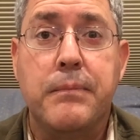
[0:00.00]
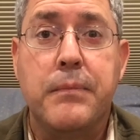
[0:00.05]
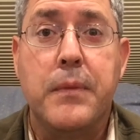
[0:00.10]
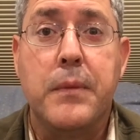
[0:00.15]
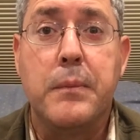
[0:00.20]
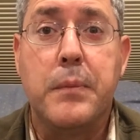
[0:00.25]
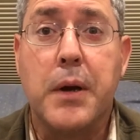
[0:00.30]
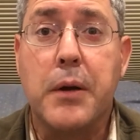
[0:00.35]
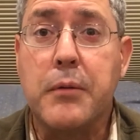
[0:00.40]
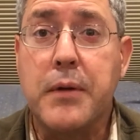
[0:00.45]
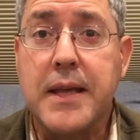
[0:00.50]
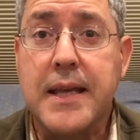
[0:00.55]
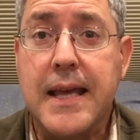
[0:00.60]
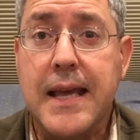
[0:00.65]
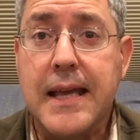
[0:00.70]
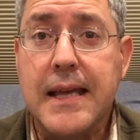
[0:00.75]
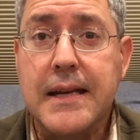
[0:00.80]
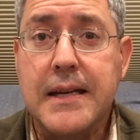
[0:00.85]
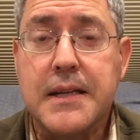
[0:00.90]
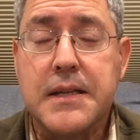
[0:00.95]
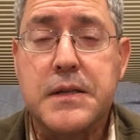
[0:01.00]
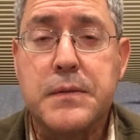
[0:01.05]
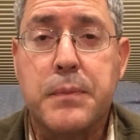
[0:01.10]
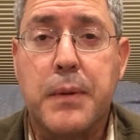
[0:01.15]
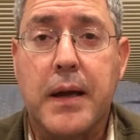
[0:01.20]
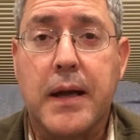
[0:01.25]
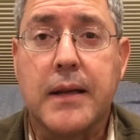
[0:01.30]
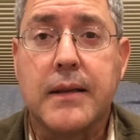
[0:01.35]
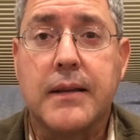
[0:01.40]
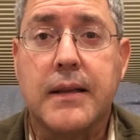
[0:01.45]
But we can't
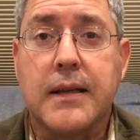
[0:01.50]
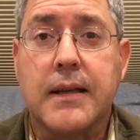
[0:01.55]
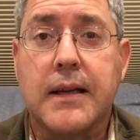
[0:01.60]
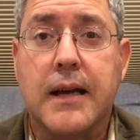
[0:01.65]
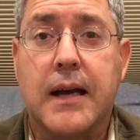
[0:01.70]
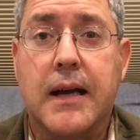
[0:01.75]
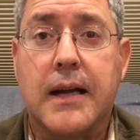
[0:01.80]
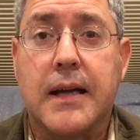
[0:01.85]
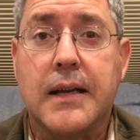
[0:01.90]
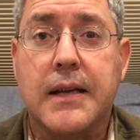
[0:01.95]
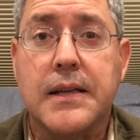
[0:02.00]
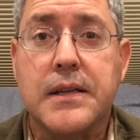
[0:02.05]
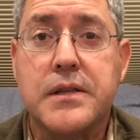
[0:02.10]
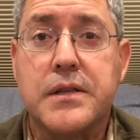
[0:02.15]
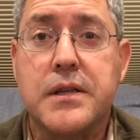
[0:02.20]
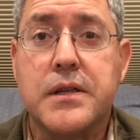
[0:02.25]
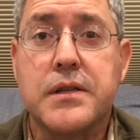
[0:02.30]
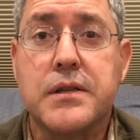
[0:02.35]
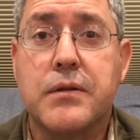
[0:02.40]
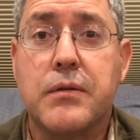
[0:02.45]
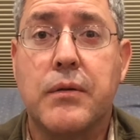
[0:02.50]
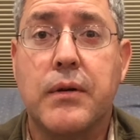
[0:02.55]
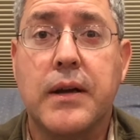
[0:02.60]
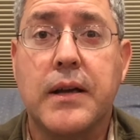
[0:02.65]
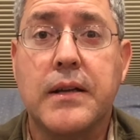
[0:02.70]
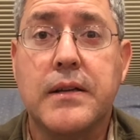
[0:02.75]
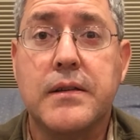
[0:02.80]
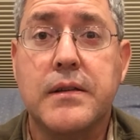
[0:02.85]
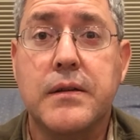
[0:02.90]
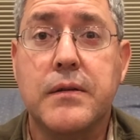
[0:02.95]
expect that God is just
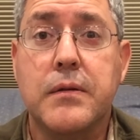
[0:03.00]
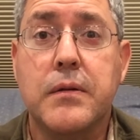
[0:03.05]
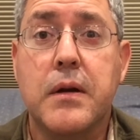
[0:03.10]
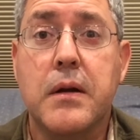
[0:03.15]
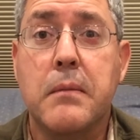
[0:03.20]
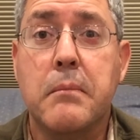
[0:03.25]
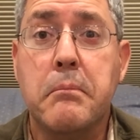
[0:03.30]
going to